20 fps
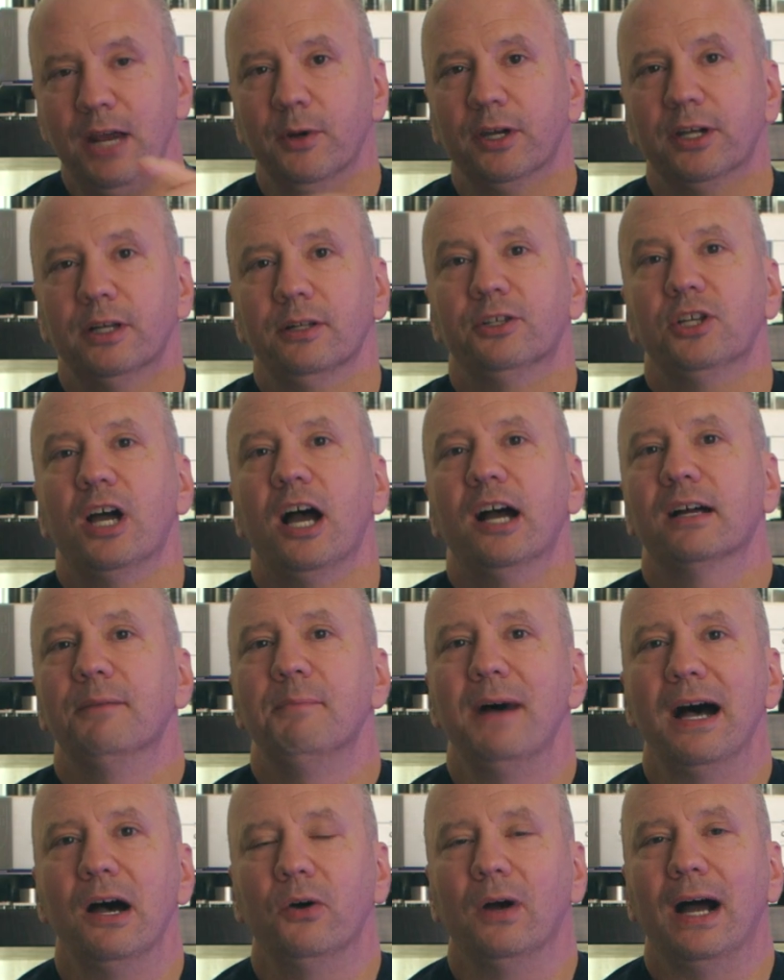we're going to talk
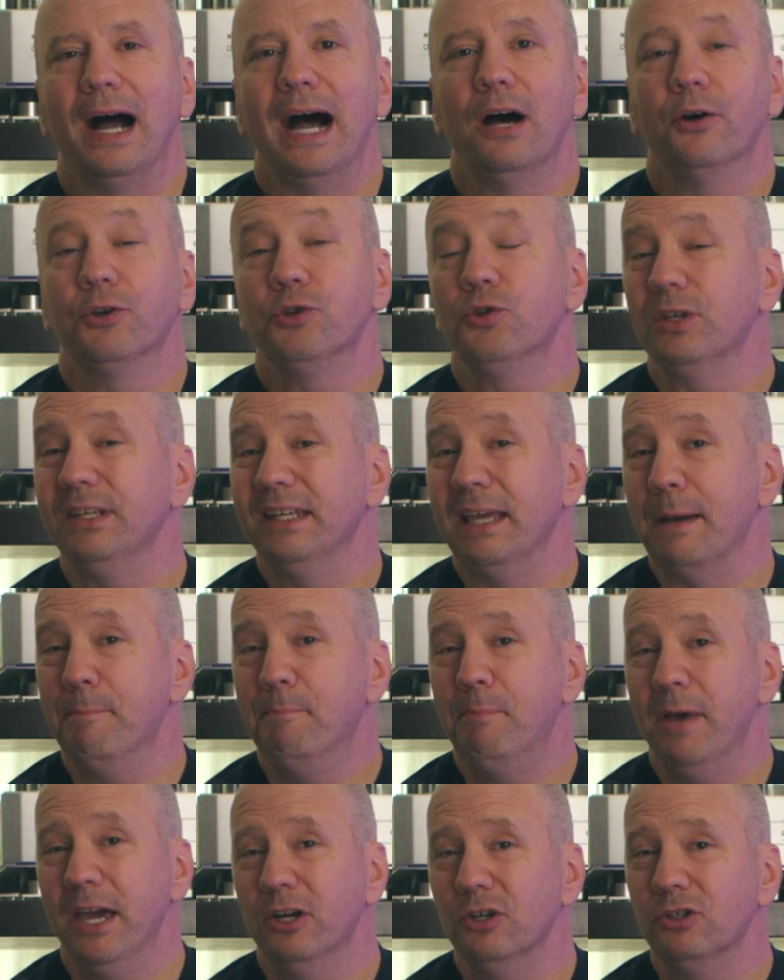about how you can
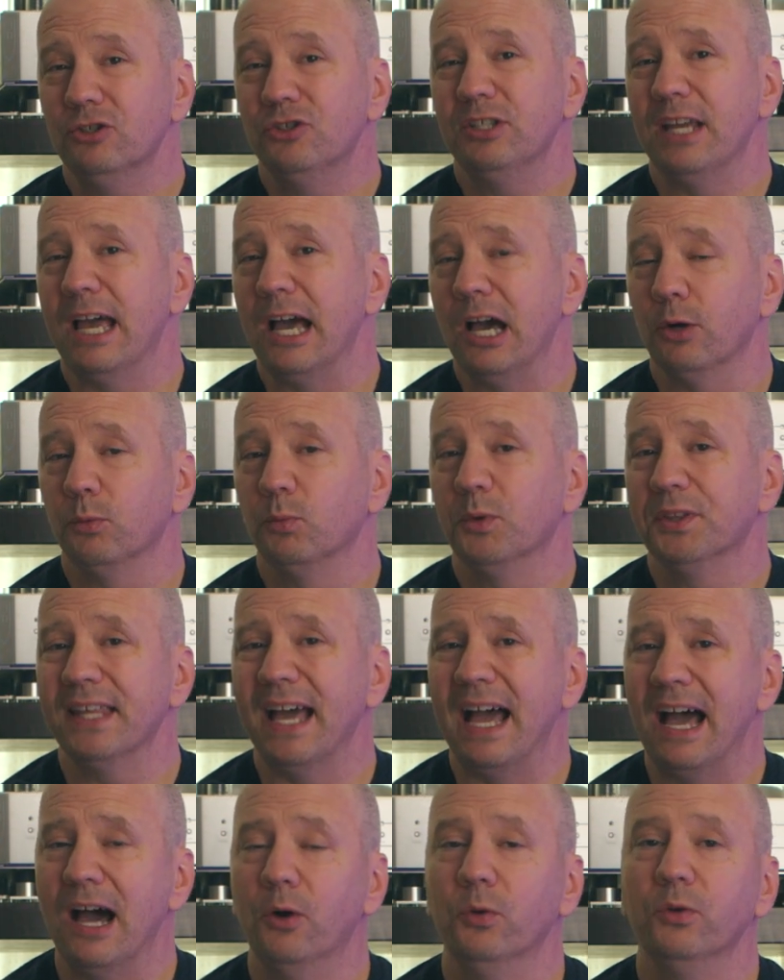get better sound
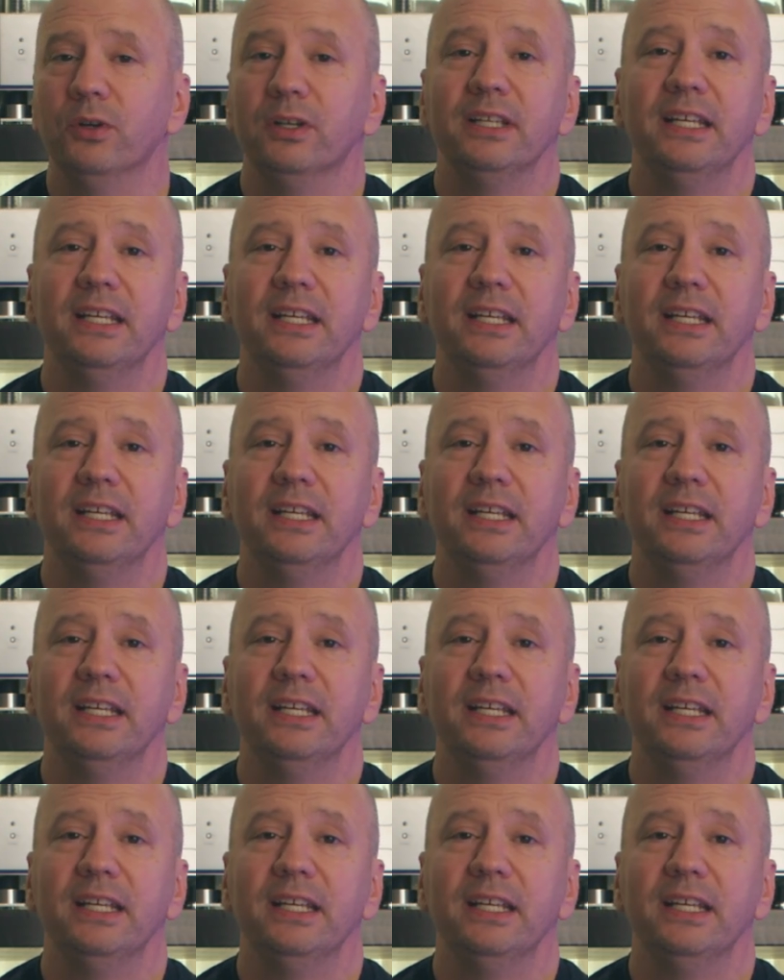without